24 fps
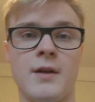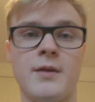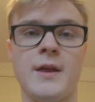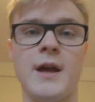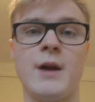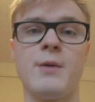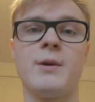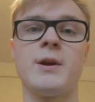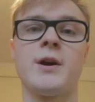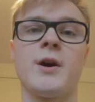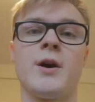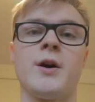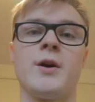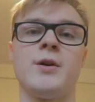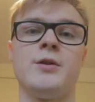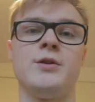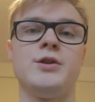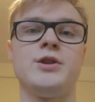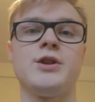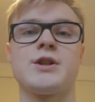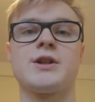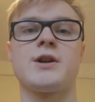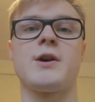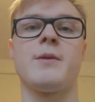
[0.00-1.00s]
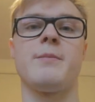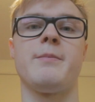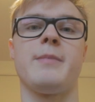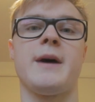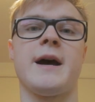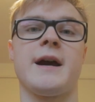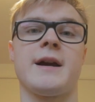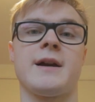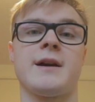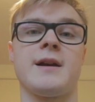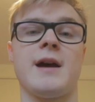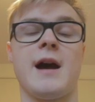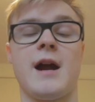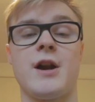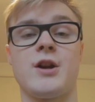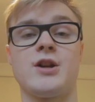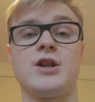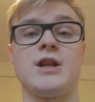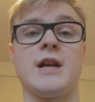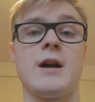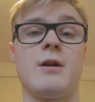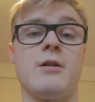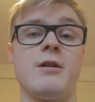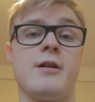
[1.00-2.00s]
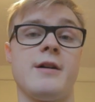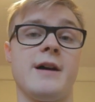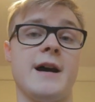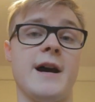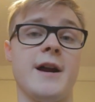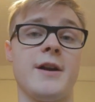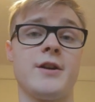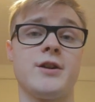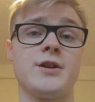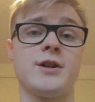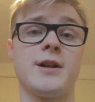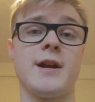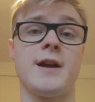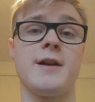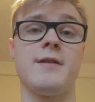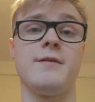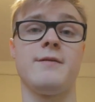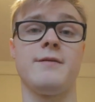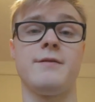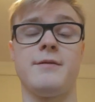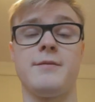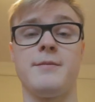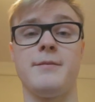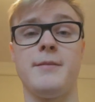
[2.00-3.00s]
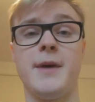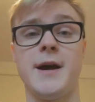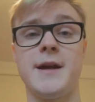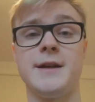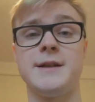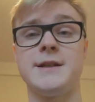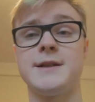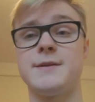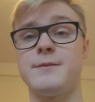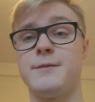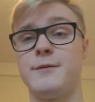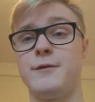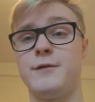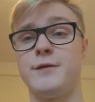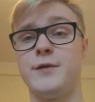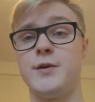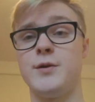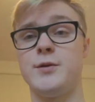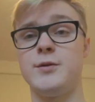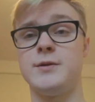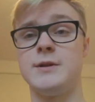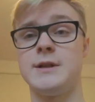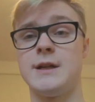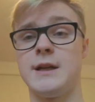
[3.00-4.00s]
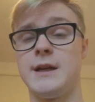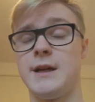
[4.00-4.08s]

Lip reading: There we go, just got back, had a shower, had a shave, made some food,